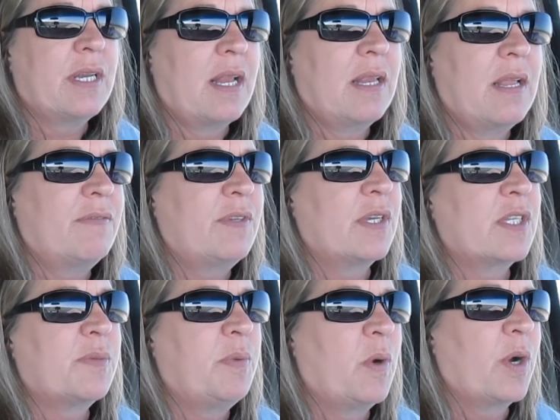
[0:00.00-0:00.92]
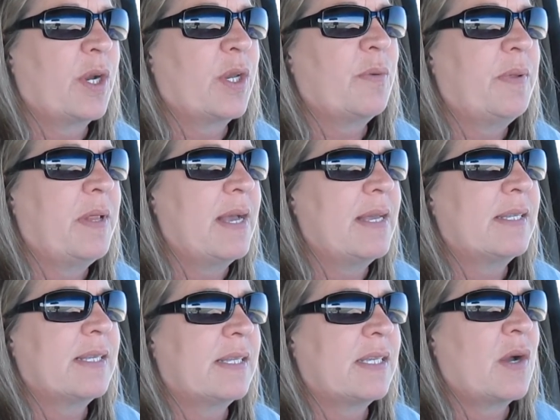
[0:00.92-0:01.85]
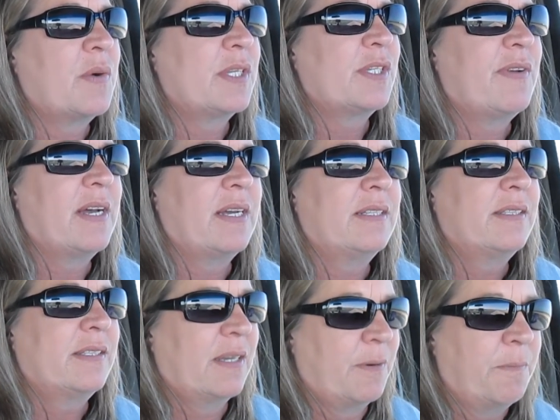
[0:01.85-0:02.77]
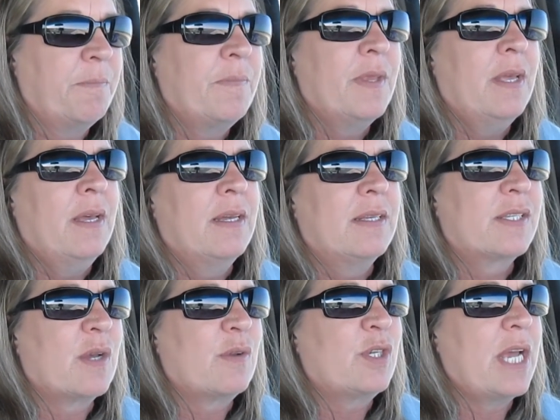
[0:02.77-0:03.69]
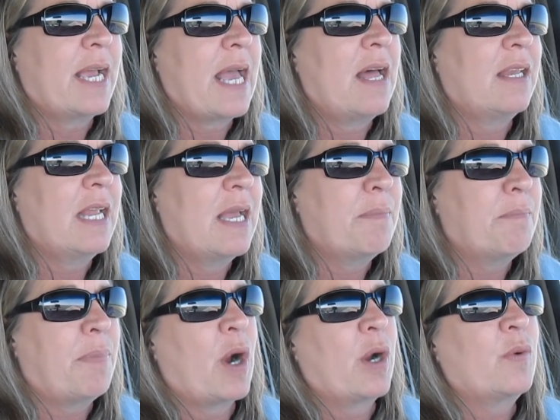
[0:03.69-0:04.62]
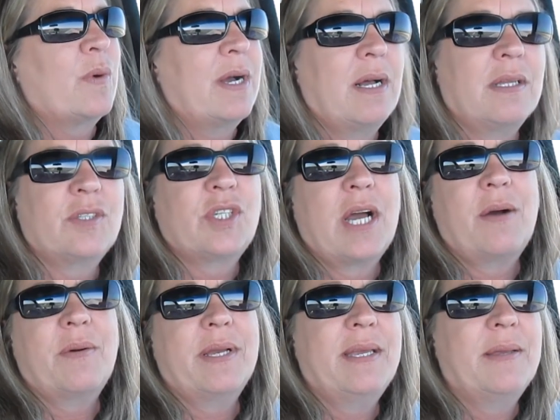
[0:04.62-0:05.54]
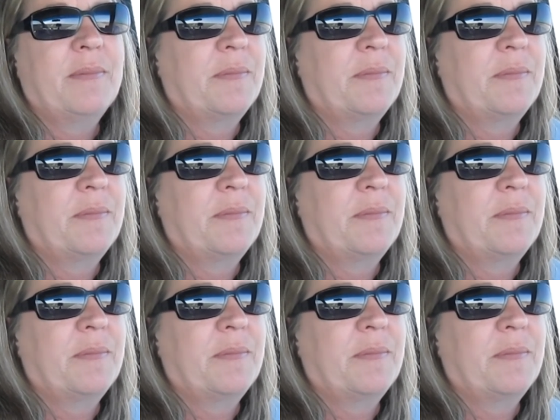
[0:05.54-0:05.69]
I love to explore a new place. That's always fun. So let's go check out Lake Bardwell, shall we?